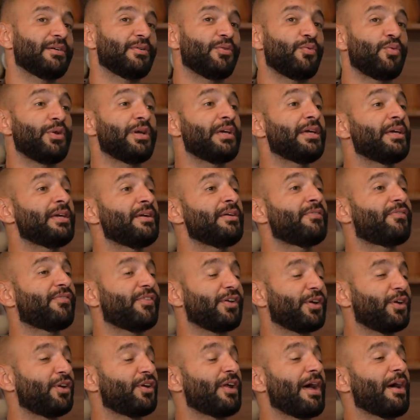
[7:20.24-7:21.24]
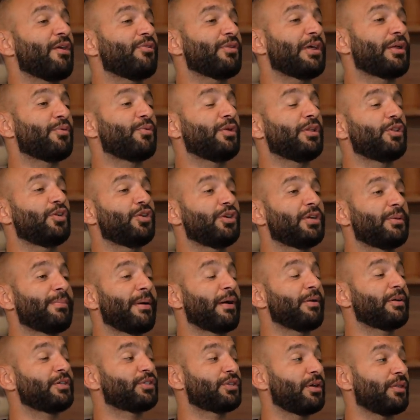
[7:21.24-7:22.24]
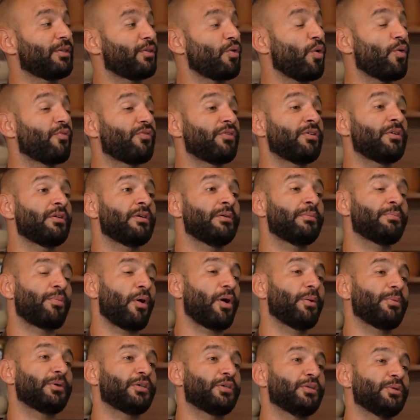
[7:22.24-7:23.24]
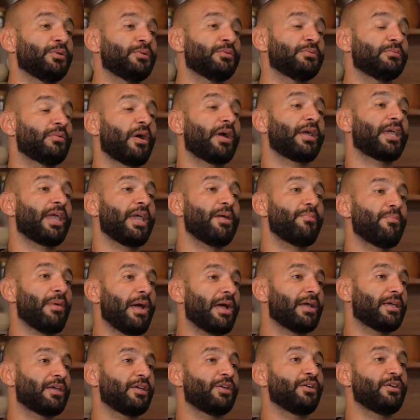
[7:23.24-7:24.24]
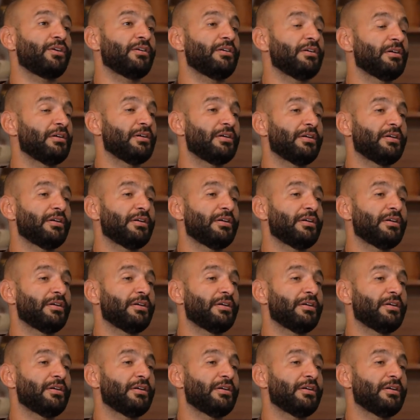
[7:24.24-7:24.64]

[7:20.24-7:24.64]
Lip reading: We figured out and we learned about each other over barbecue. I came back here